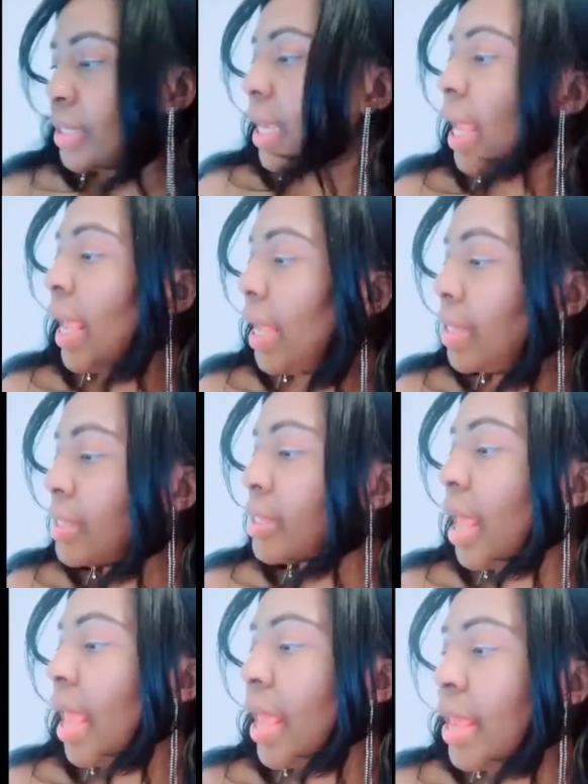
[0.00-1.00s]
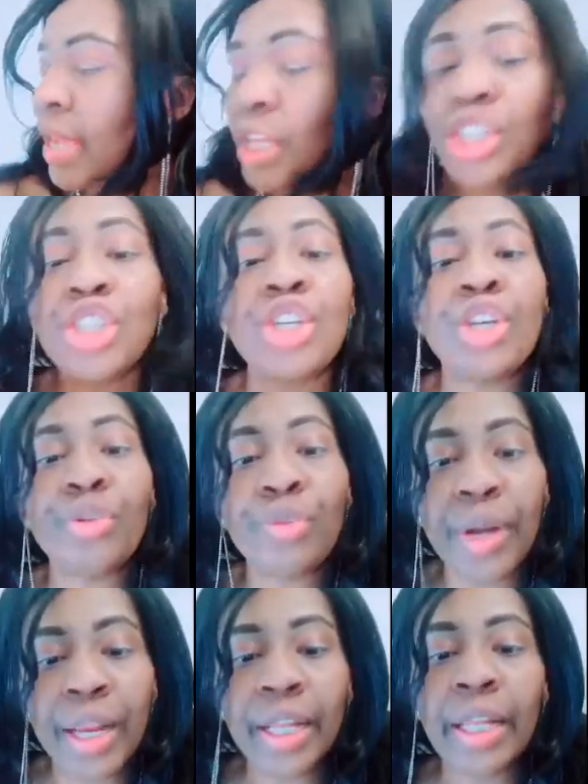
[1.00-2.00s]
8-inch
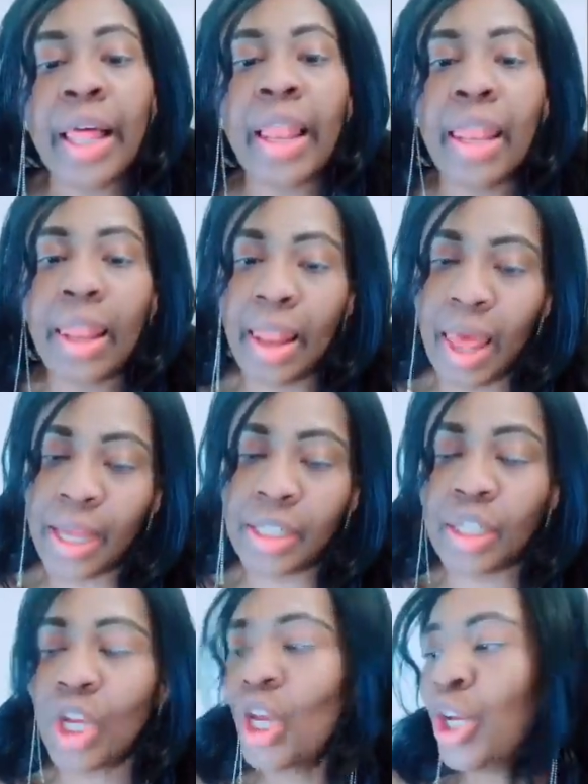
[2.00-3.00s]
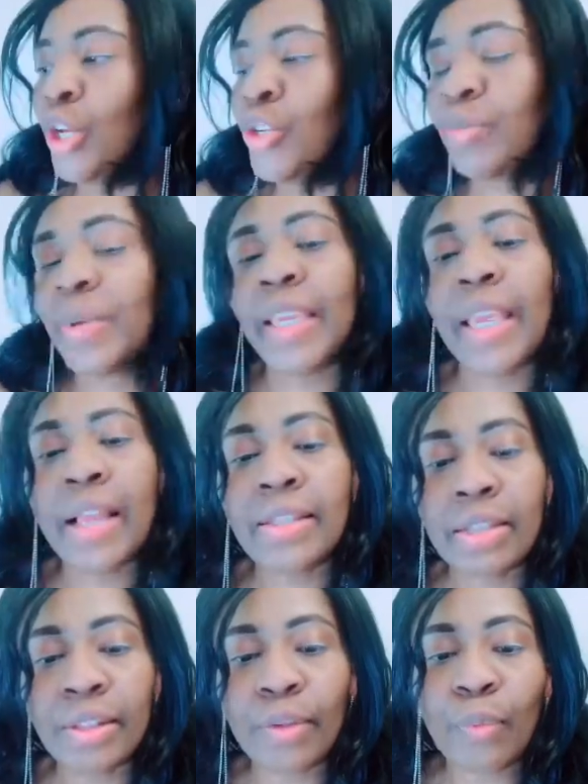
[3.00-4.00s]
ring light. You should be
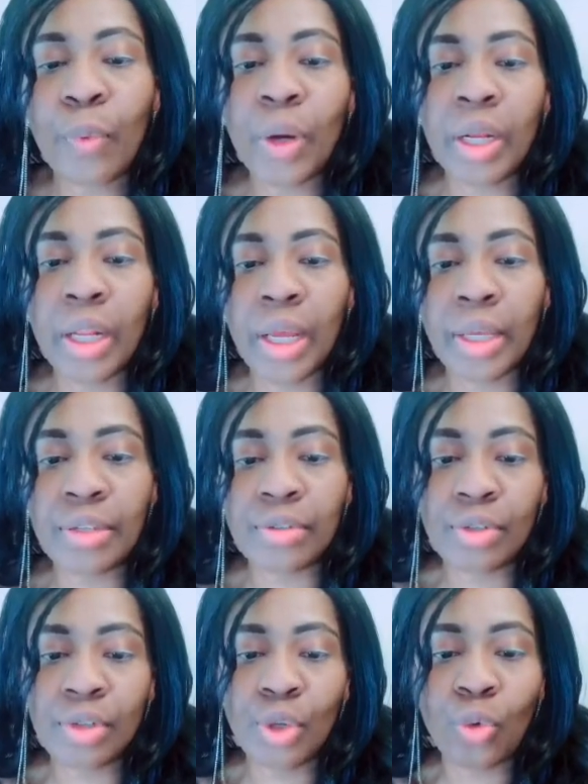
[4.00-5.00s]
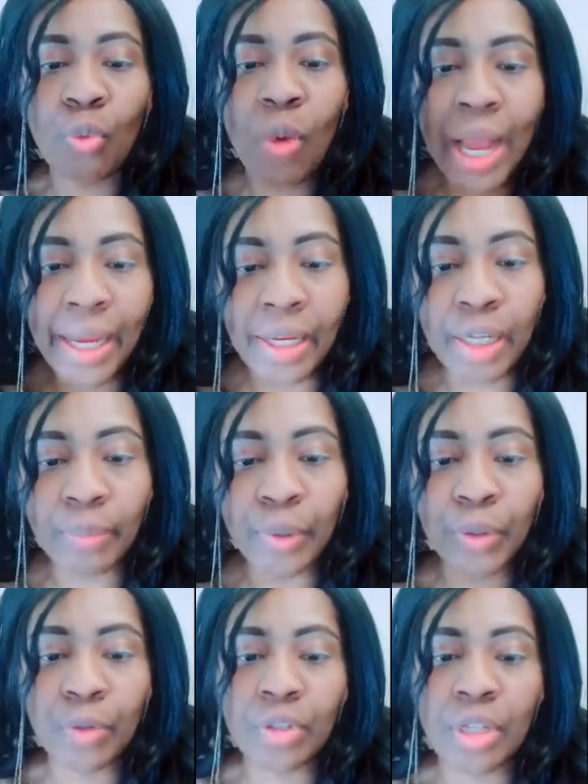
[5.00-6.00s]
getting the one that is, you know, wider,
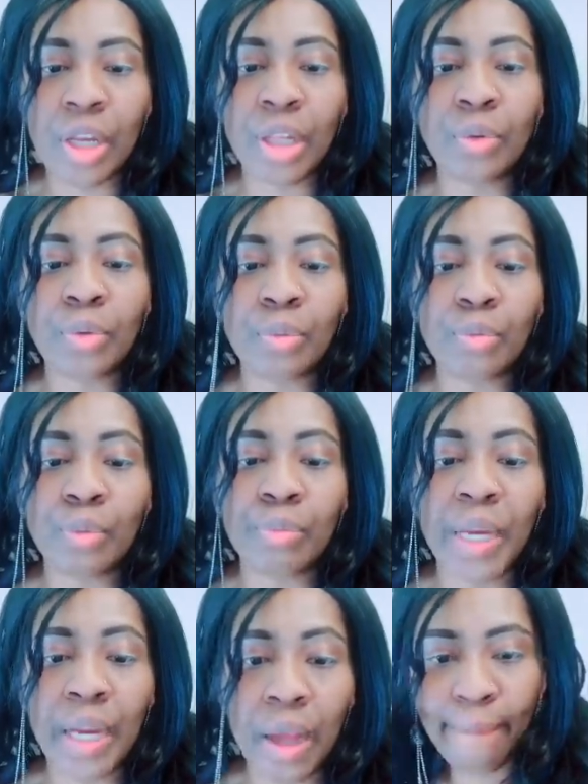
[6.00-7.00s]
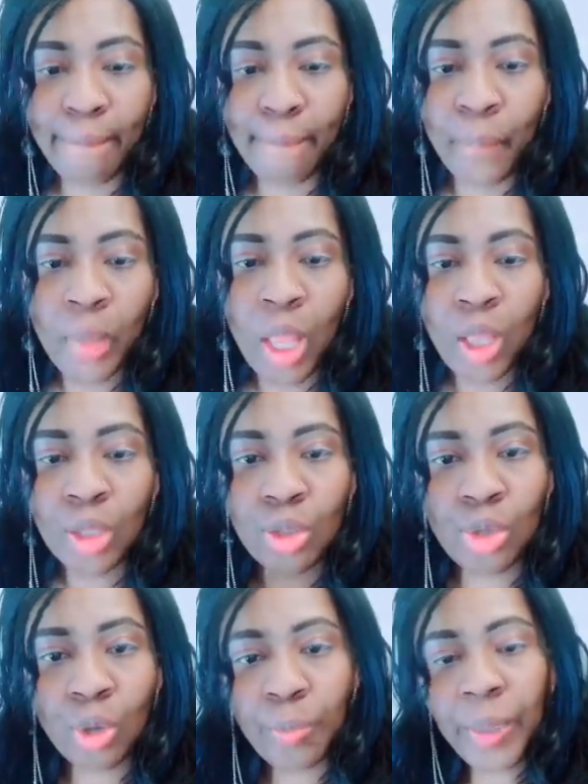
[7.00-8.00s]
because then it will bring out.
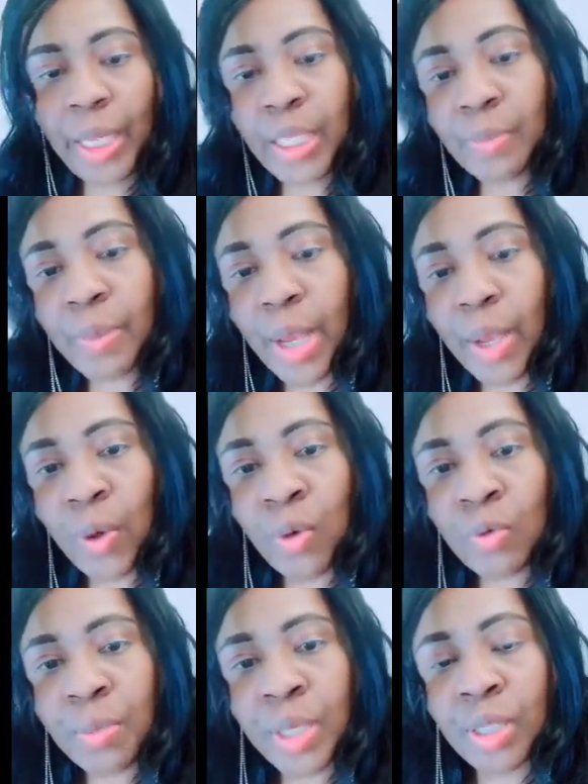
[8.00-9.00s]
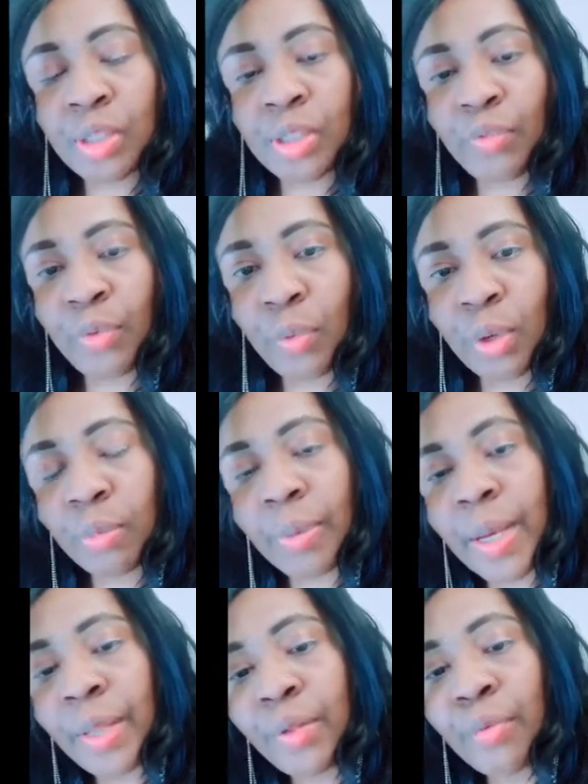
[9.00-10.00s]
So please, by all means, if you want to
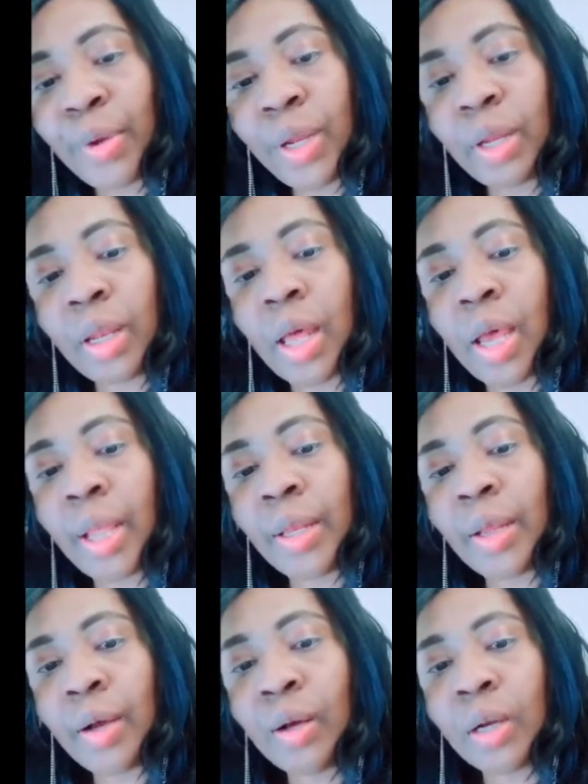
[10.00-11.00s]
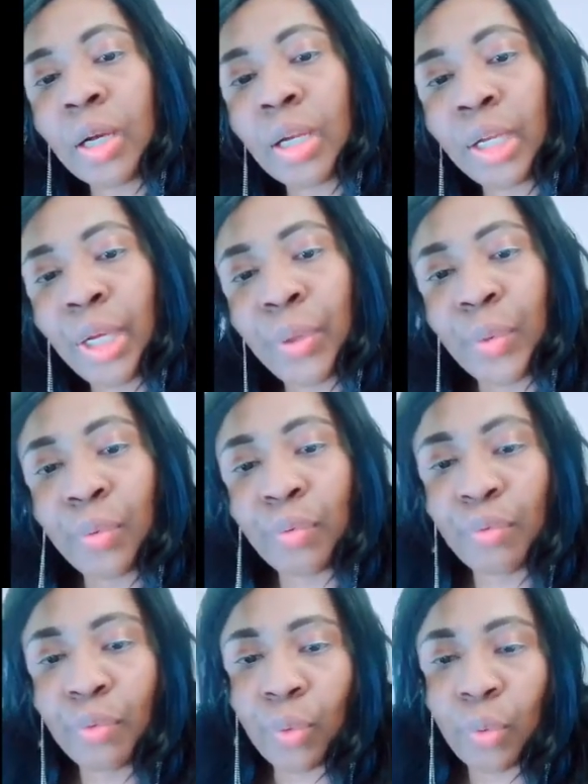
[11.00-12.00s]
buy the ring light, kindly go
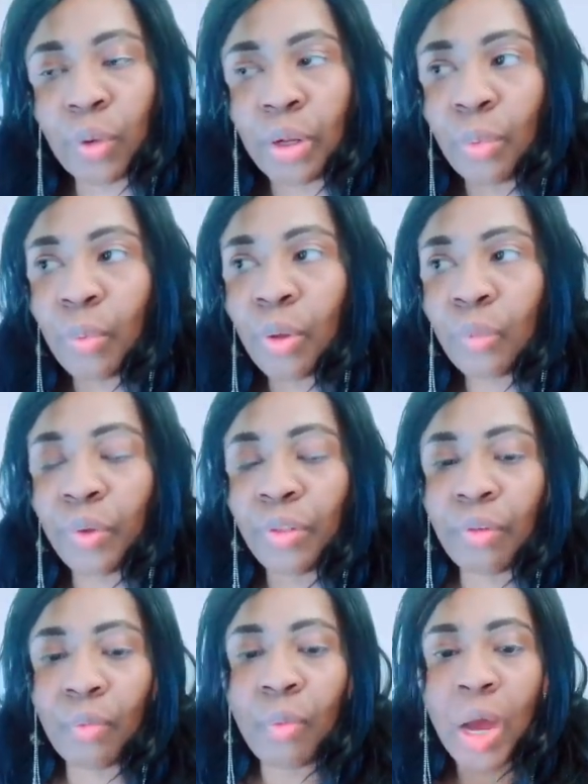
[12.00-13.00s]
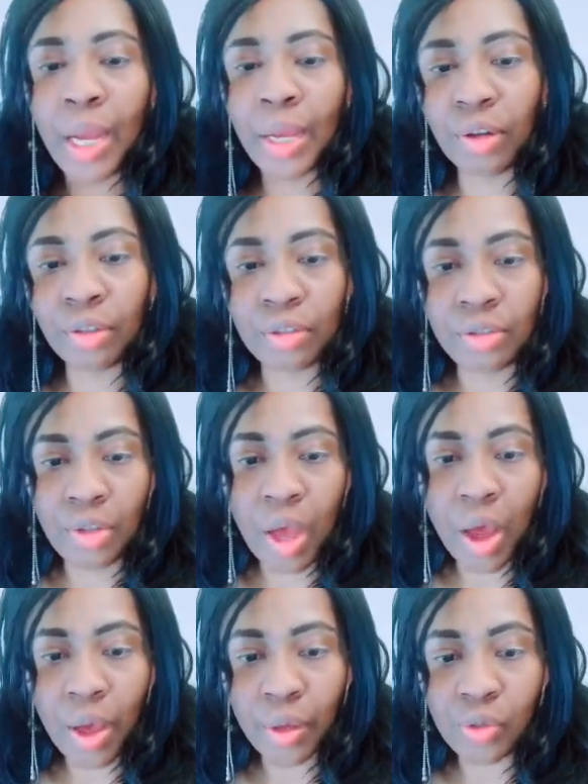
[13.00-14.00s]
for the one with the wider
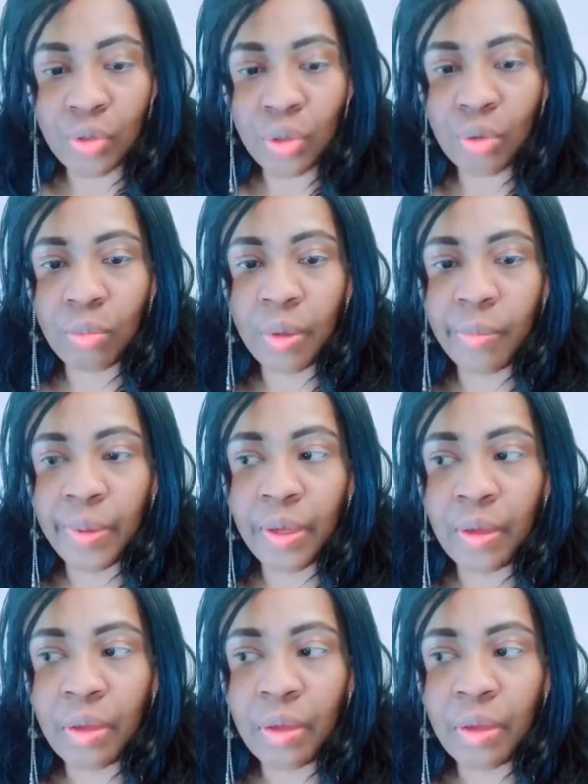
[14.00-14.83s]
size, you know, maybe